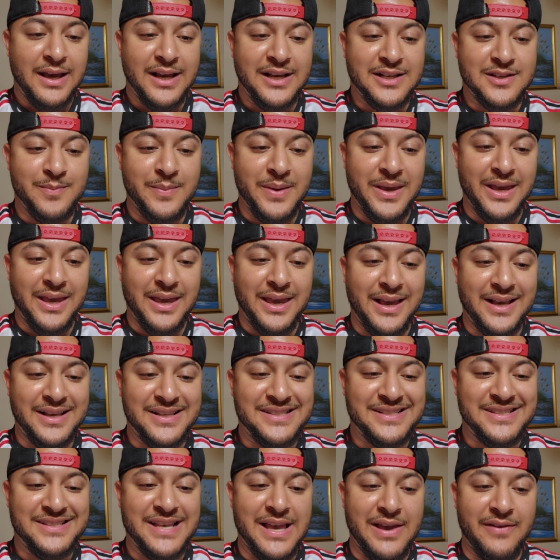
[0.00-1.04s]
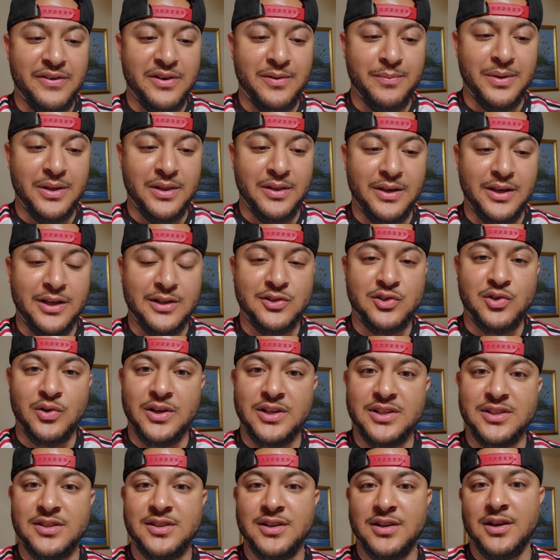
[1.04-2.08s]
is making 7 million. So
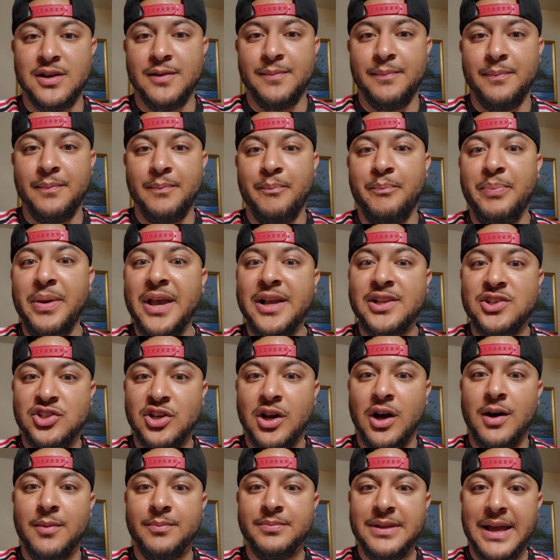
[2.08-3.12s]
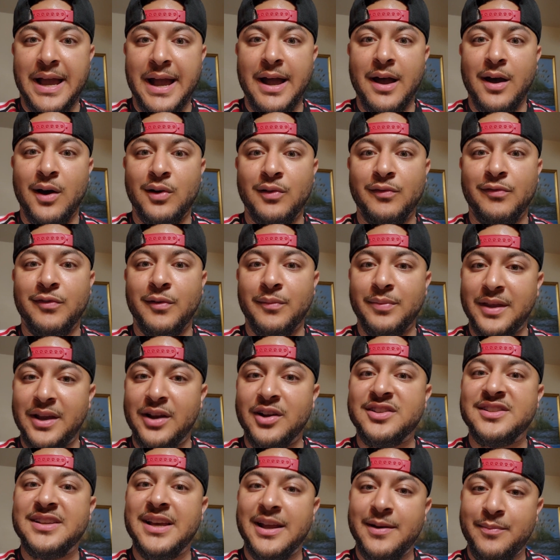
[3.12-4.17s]
it's a big jump down from
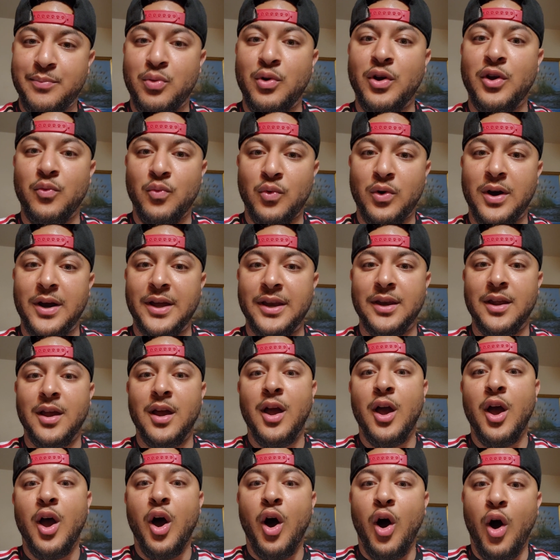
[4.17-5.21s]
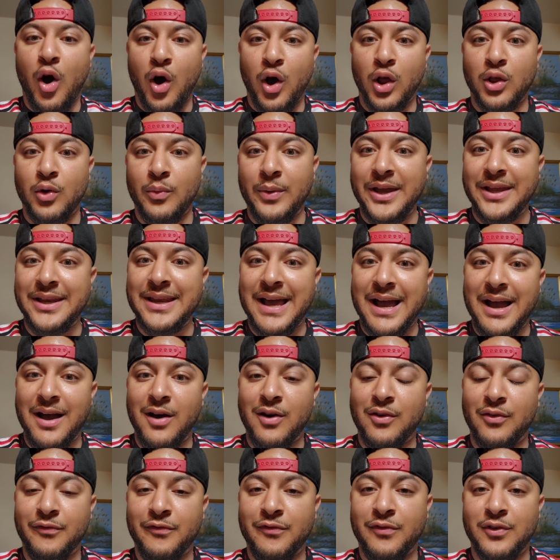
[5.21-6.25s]
their 10.1 all the way
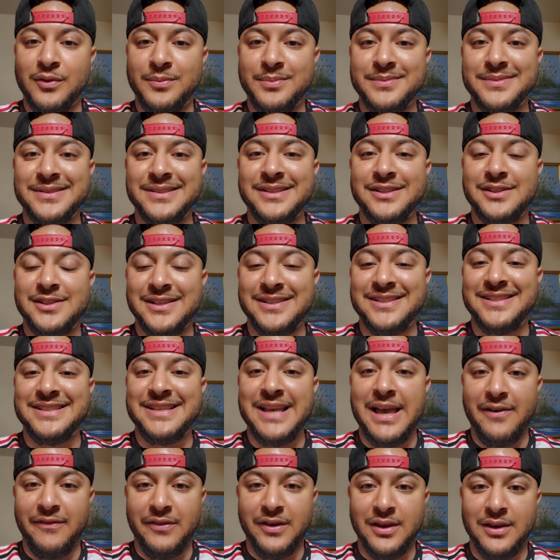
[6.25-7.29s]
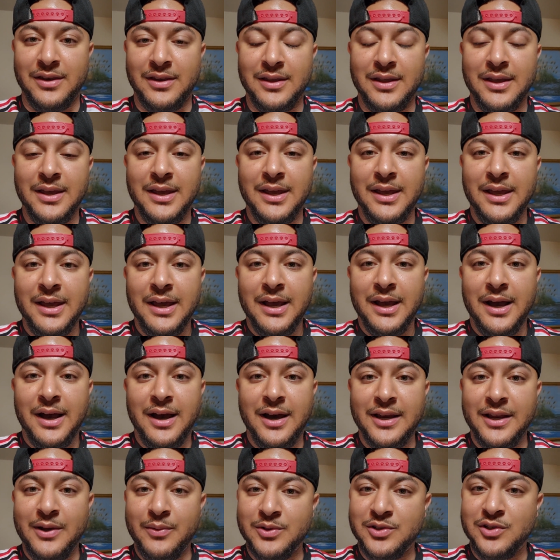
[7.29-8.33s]
down from to 7.
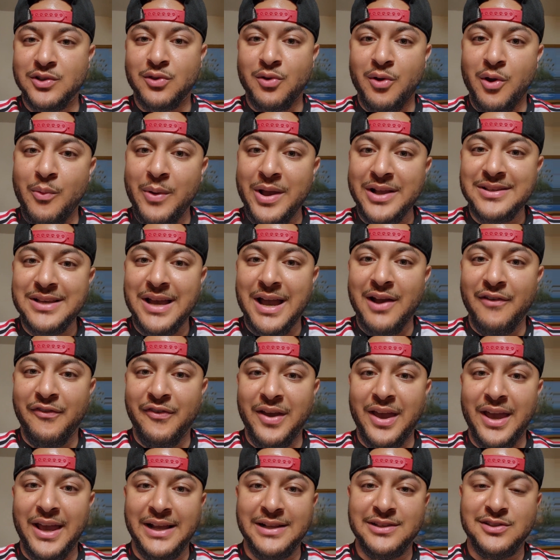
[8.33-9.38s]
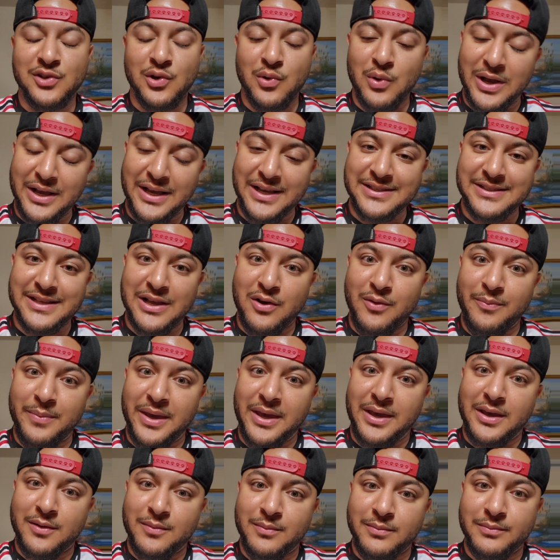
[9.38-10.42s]
Uh, there was a three-way tie for 8, so I guess that'll
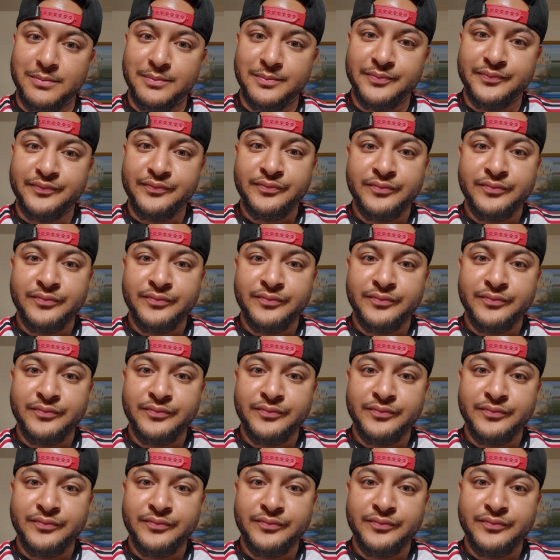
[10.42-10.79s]
make him